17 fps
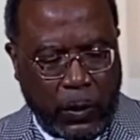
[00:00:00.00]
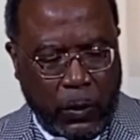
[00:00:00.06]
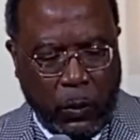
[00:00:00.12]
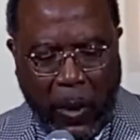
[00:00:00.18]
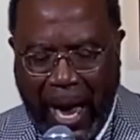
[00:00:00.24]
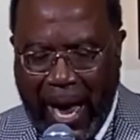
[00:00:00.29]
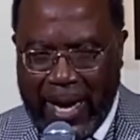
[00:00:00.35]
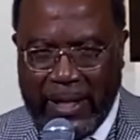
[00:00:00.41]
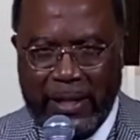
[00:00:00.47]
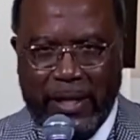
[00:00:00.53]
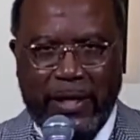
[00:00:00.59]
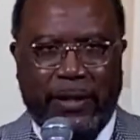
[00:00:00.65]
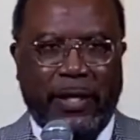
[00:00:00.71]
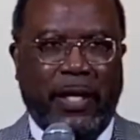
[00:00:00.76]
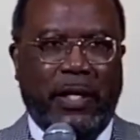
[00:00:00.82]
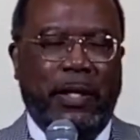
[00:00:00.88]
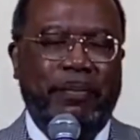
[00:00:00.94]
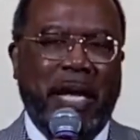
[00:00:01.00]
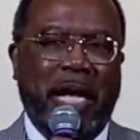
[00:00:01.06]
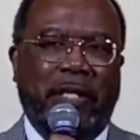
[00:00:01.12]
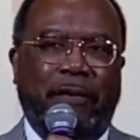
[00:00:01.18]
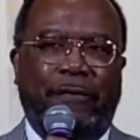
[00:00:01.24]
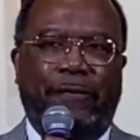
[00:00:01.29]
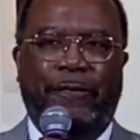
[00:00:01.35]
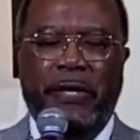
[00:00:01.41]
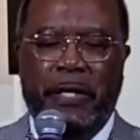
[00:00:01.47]
Why did he tell him not
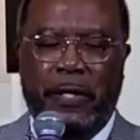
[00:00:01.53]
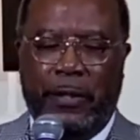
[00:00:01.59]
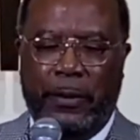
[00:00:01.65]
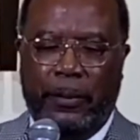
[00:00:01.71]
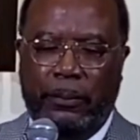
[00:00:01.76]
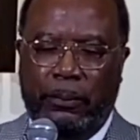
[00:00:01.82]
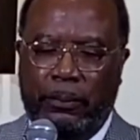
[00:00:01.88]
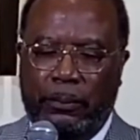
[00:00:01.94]
to fear?